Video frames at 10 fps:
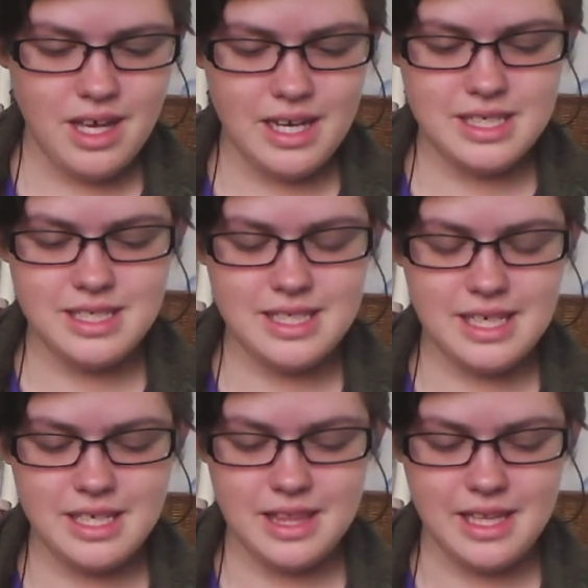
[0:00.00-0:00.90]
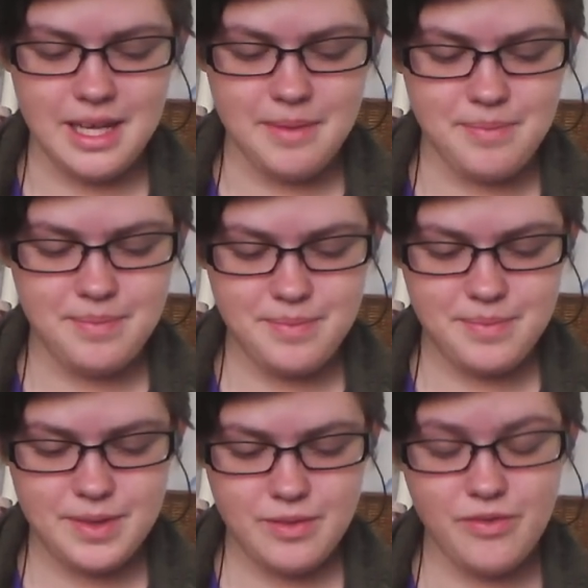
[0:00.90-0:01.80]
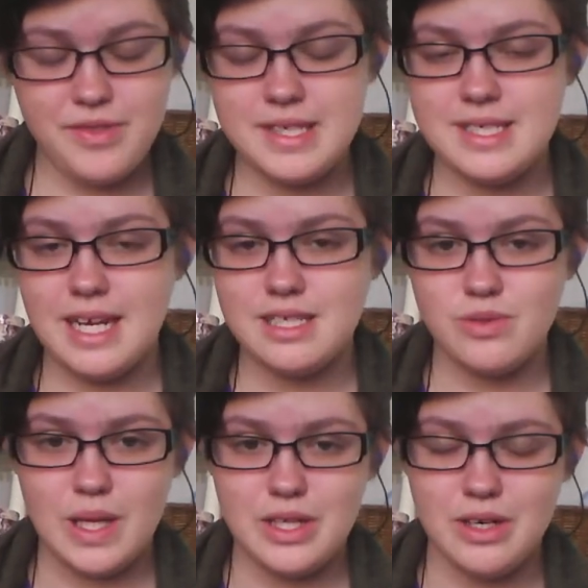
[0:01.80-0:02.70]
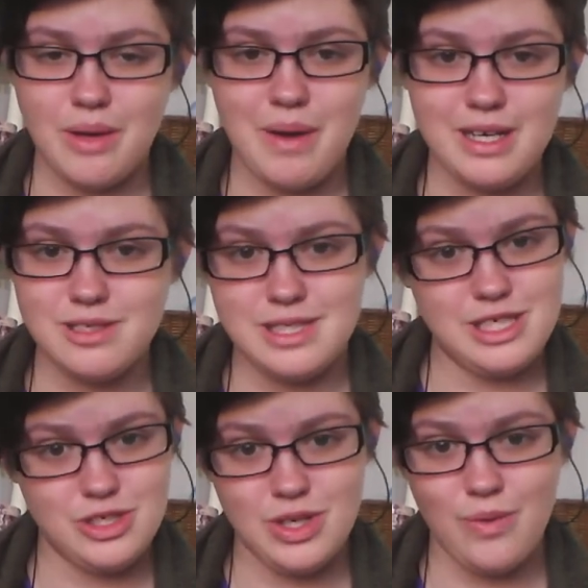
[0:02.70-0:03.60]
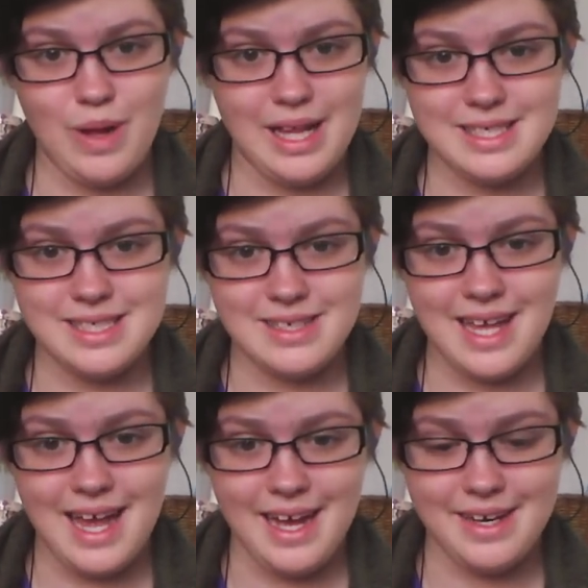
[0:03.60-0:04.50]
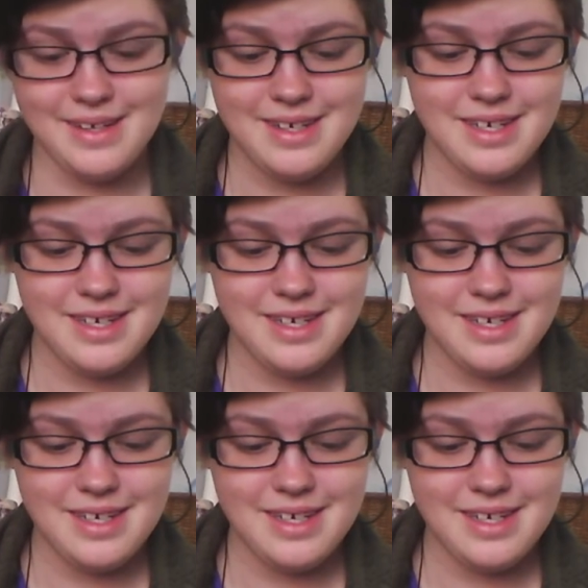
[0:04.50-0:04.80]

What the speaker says: just think that with this nice weather, I might as well enjoy it while I still can.